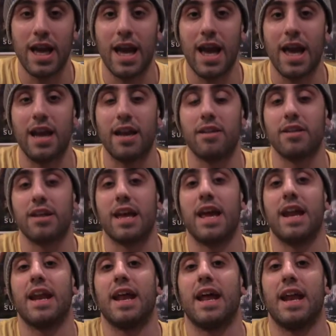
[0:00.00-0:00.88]
and it'll
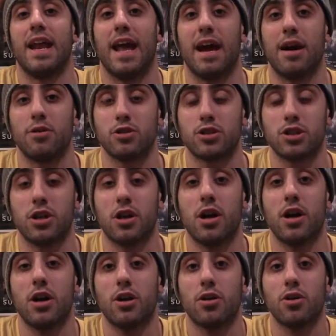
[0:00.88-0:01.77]
get an
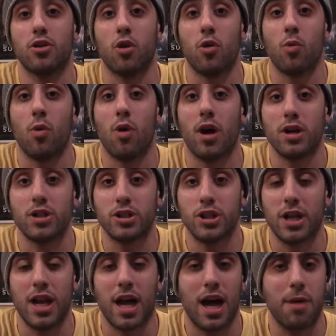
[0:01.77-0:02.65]
outsider to watch
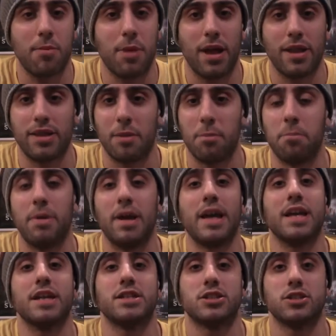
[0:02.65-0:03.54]
it. I'm not the
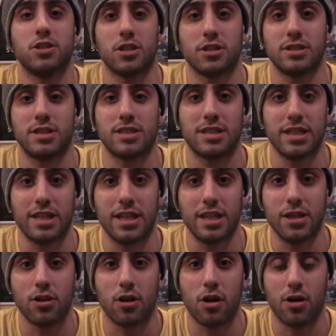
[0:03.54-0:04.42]
biggest Justice
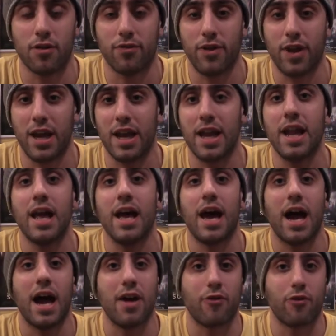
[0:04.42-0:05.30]
League Dark fan.
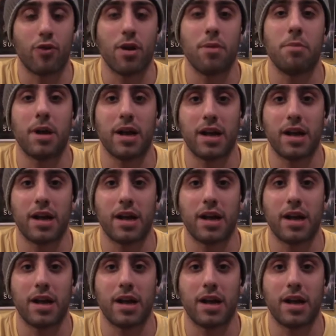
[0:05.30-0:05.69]
I've read my